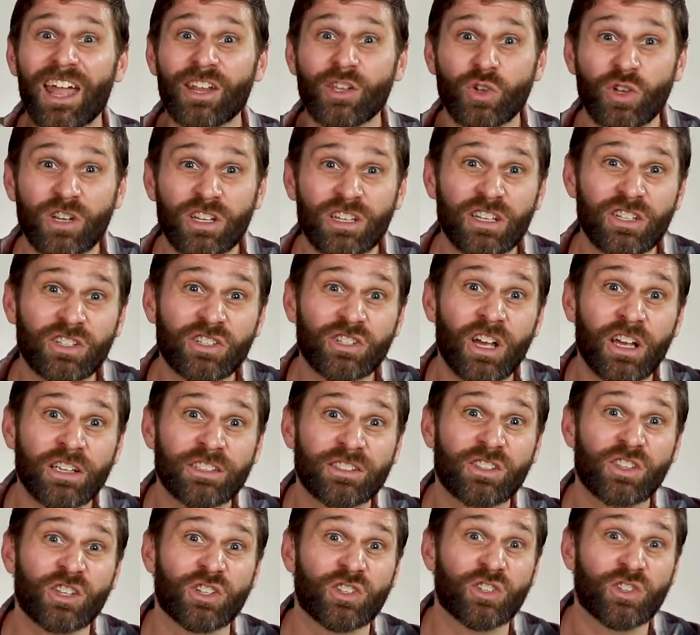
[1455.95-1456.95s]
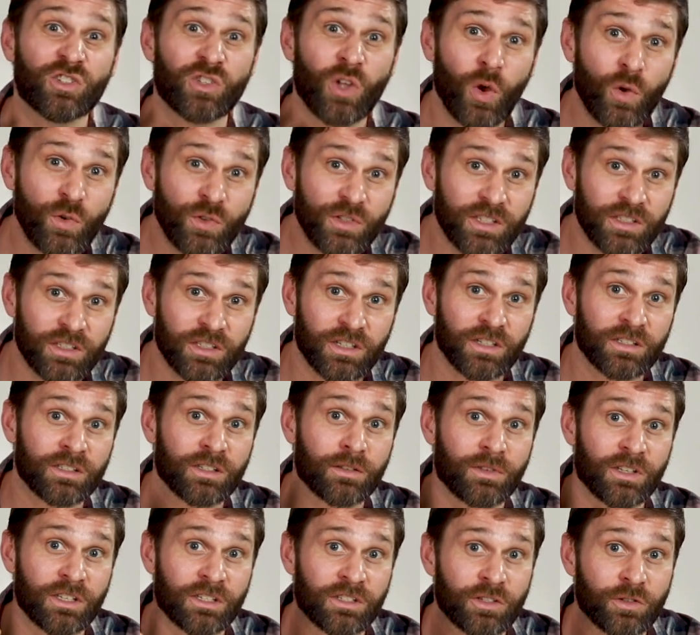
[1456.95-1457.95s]
and you can adjust the dosages
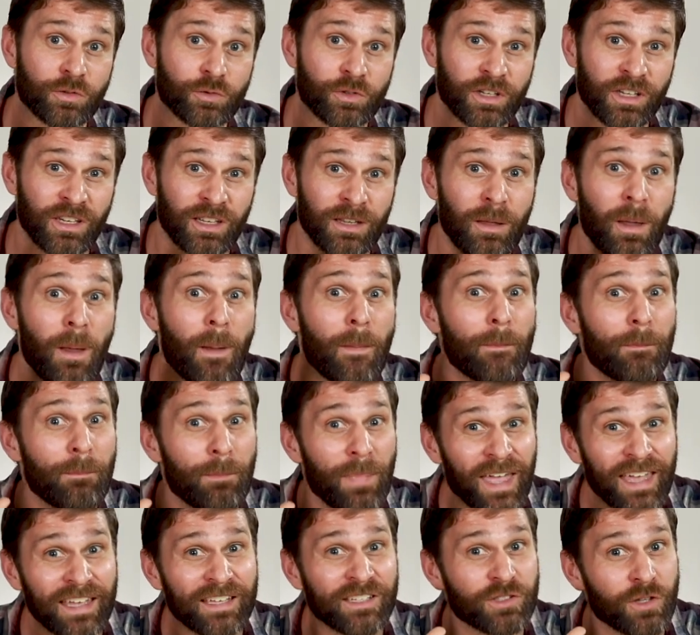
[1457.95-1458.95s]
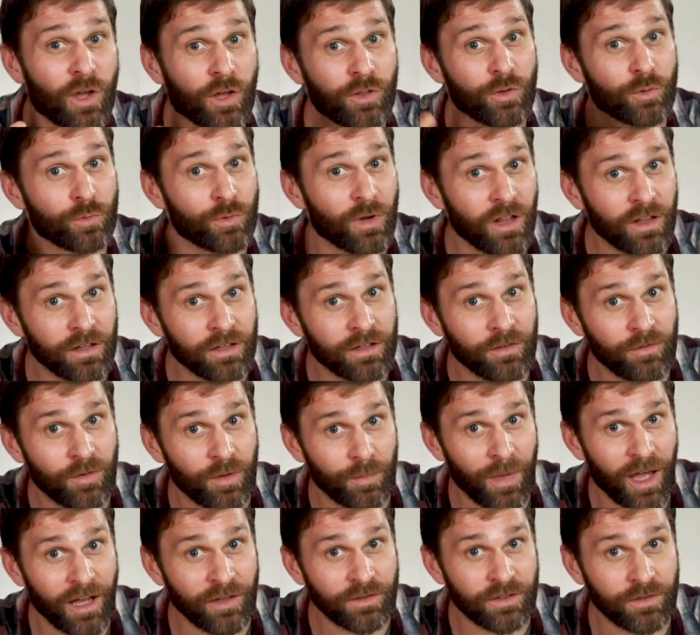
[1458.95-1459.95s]
of each ingredient based on the relative
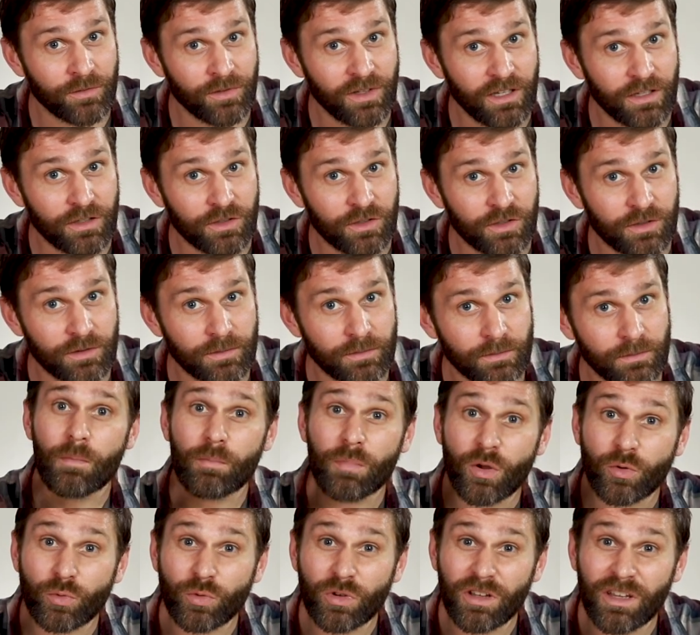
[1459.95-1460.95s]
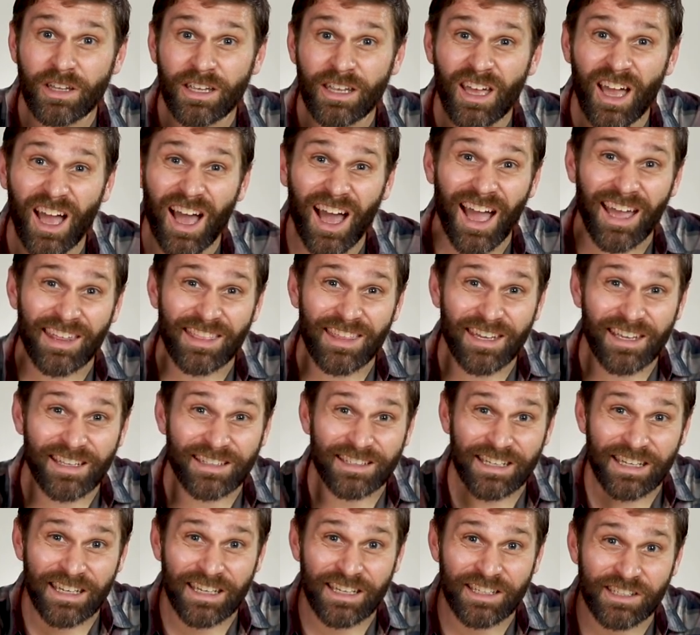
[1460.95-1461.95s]
amounts of each. But really, I think
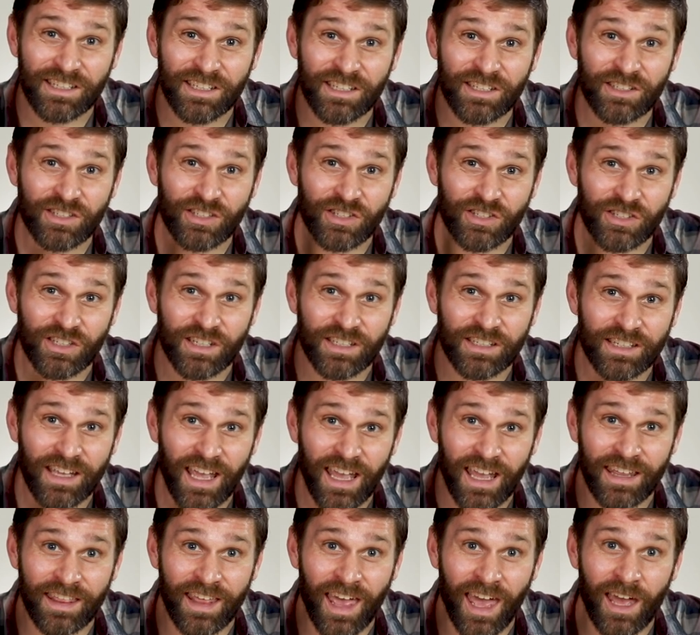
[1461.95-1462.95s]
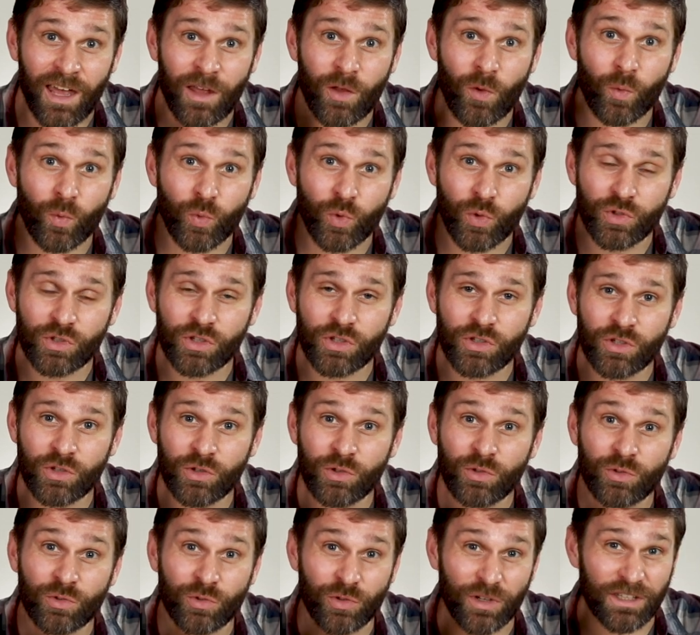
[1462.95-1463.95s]
it's easiest to just say that Wu
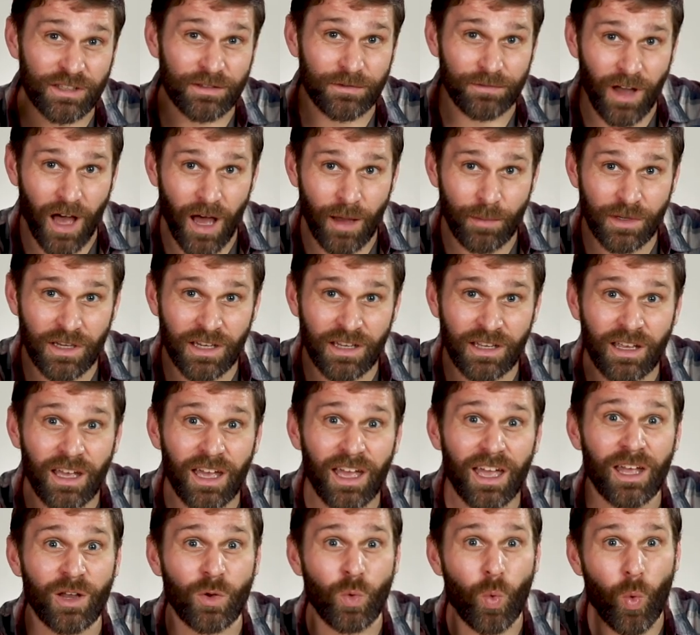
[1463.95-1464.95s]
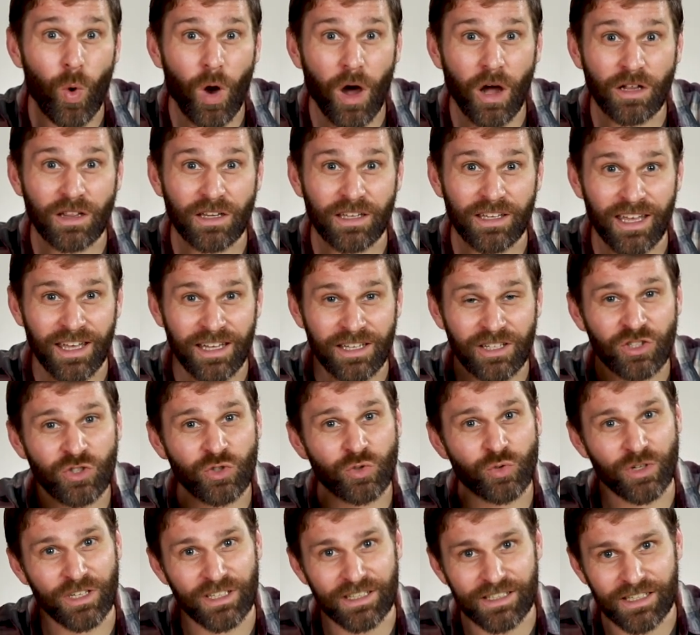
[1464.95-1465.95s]
Zhuyu treats vomiting and Huang Lian
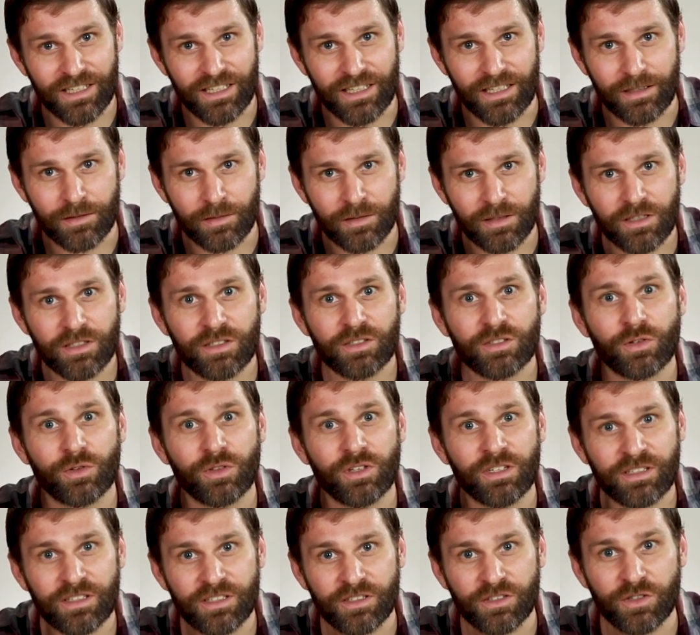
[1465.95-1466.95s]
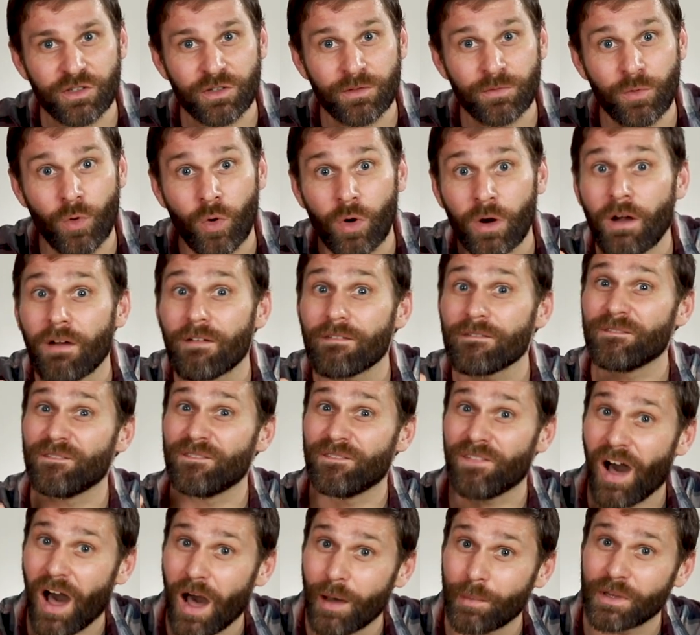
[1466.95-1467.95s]
treats heat. So this is good for
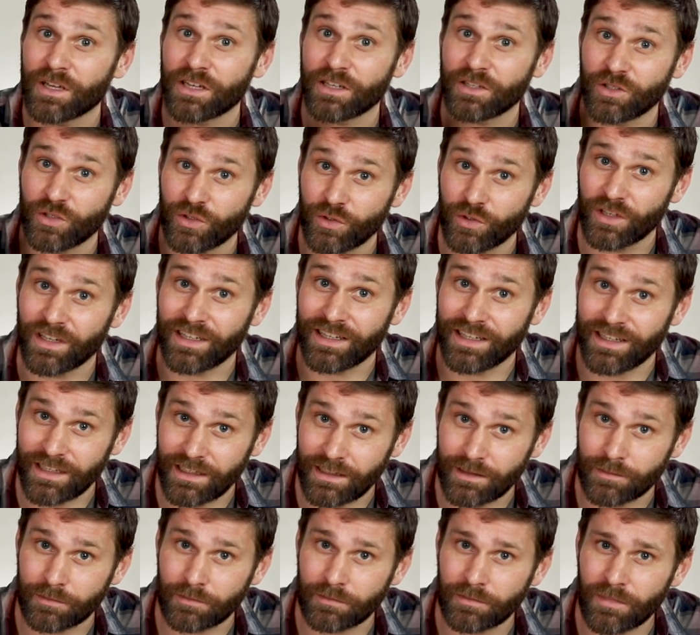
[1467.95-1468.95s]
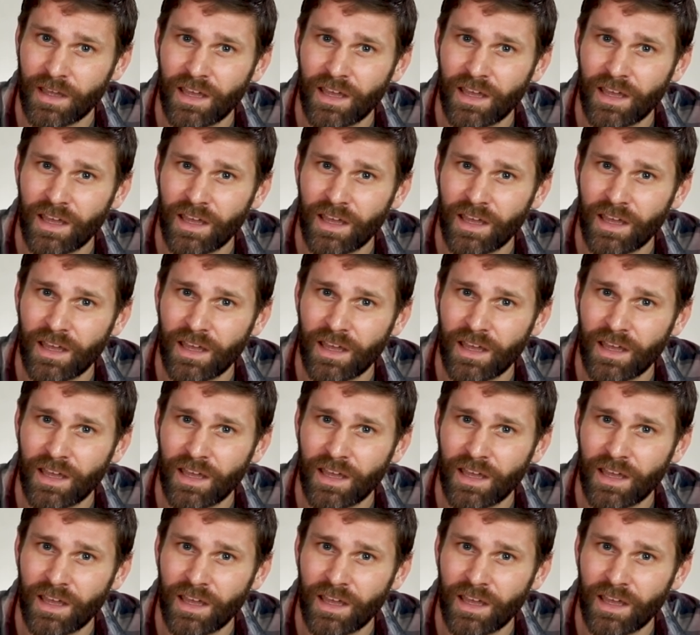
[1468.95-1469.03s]
vomiting due to heat.